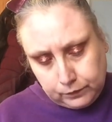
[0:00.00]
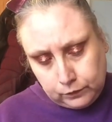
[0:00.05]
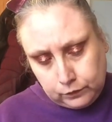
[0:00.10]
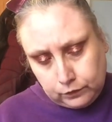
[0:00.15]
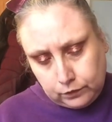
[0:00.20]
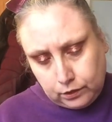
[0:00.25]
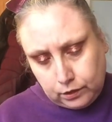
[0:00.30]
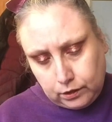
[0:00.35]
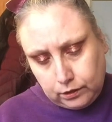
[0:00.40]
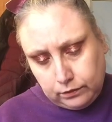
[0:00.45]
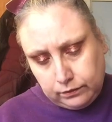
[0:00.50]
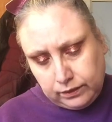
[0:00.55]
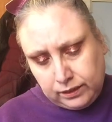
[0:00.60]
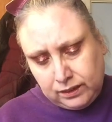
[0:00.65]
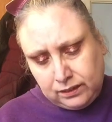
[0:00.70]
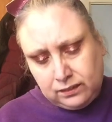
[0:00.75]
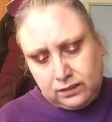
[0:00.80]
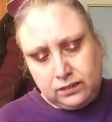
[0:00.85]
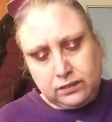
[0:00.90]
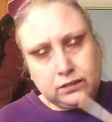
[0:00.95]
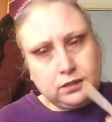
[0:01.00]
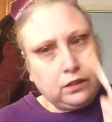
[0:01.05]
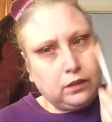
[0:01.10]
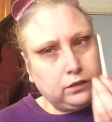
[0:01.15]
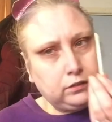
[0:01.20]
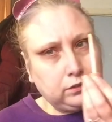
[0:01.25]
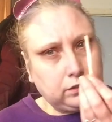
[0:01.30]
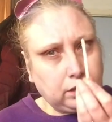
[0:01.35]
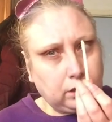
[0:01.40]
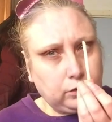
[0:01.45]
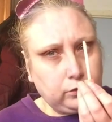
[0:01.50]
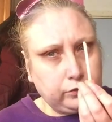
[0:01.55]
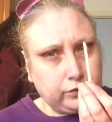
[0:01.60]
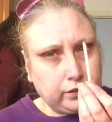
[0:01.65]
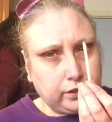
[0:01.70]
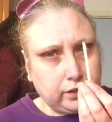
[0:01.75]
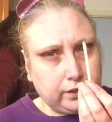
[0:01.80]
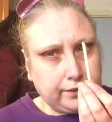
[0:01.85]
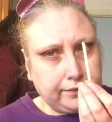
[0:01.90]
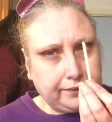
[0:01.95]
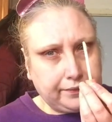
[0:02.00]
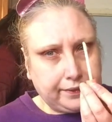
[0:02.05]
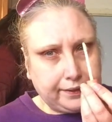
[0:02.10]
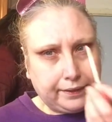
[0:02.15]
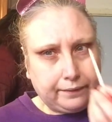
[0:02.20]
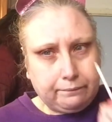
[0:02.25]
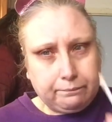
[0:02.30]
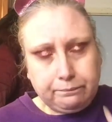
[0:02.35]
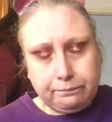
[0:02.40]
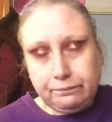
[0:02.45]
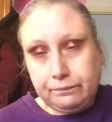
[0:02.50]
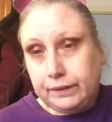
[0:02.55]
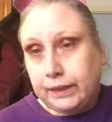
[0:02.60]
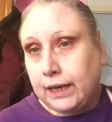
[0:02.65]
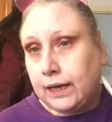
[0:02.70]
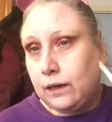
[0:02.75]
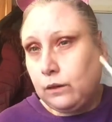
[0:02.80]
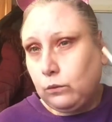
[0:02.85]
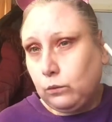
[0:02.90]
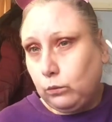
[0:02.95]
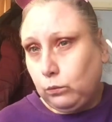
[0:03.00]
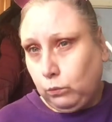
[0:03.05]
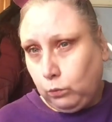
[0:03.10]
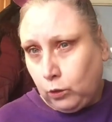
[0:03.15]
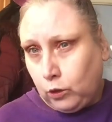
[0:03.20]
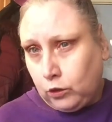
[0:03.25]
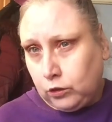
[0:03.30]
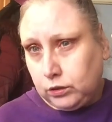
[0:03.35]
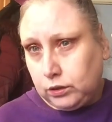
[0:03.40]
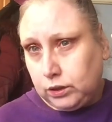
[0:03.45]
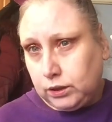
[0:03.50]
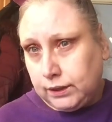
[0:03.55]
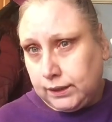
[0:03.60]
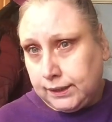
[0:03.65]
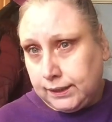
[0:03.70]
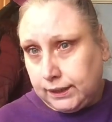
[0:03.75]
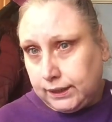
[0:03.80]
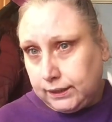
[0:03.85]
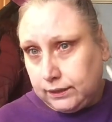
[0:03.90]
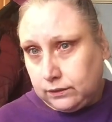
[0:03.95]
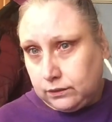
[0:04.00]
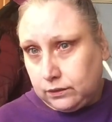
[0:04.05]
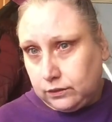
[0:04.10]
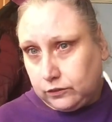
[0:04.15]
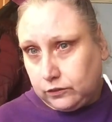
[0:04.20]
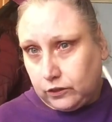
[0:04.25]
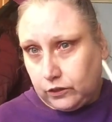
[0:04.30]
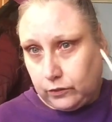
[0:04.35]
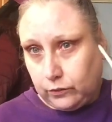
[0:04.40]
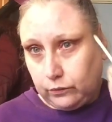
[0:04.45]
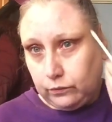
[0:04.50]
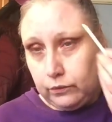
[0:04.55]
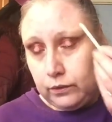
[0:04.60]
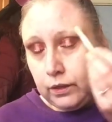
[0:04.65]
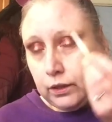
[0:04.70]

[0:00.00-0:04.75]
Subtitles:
So this has got a doe for like that. Now, what you need to do.